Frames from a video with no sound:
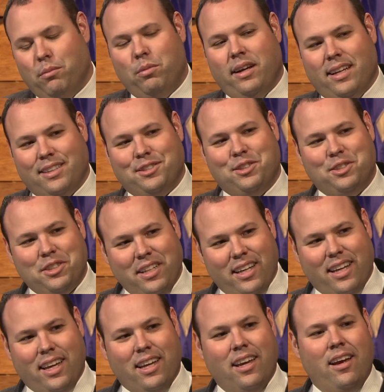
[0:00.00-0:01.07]
B, and
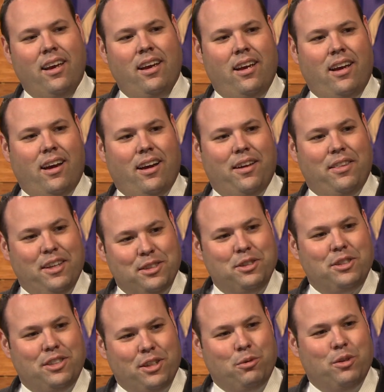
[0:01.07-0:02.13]
C, uh, this
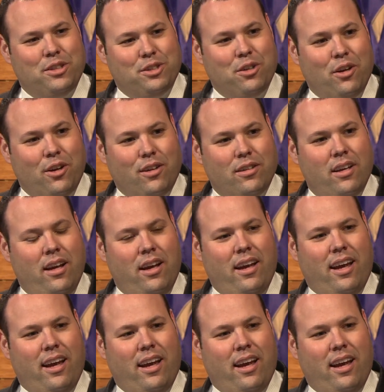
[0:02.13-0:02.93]
is the result.